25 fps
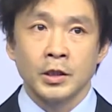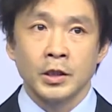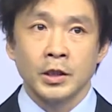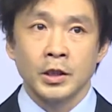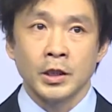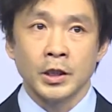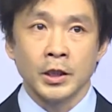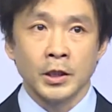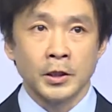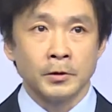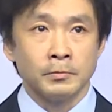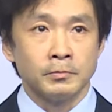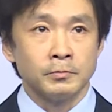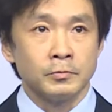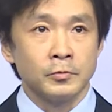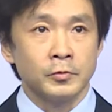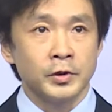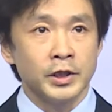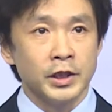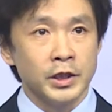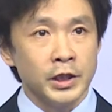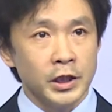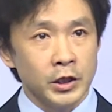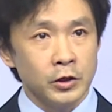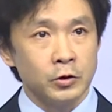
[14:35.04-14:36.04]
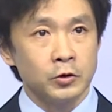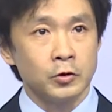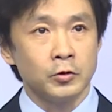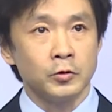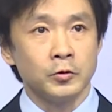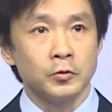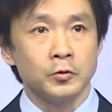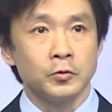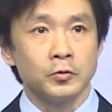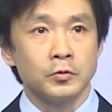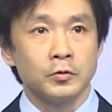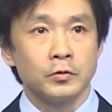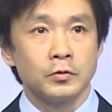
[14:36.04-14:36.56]
We need
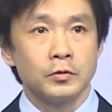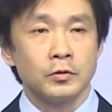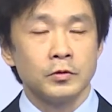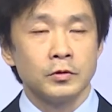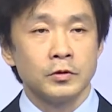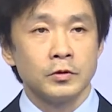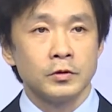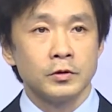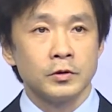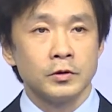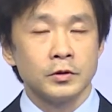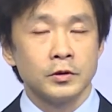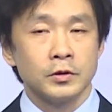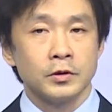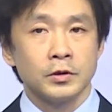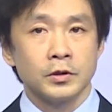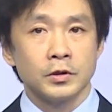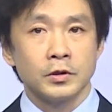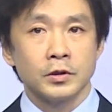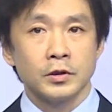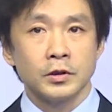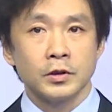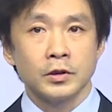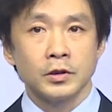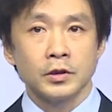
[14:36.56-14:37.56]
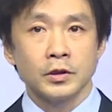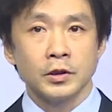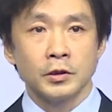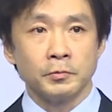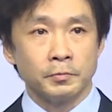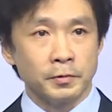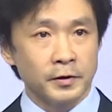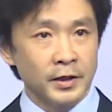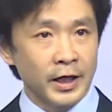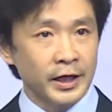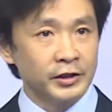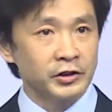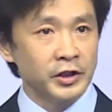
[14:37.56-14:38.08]
to
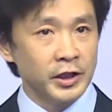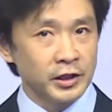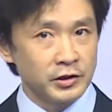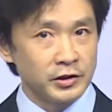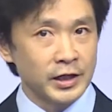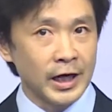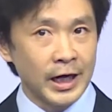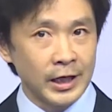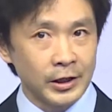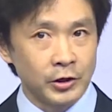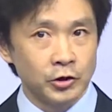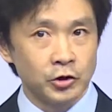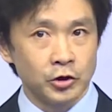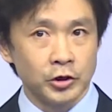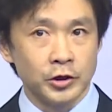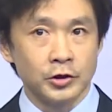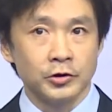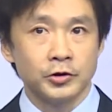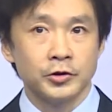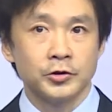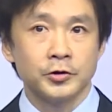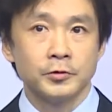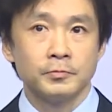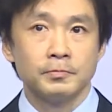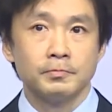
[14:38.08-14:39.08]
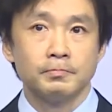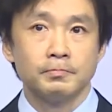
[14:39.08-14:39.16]
apply technologies.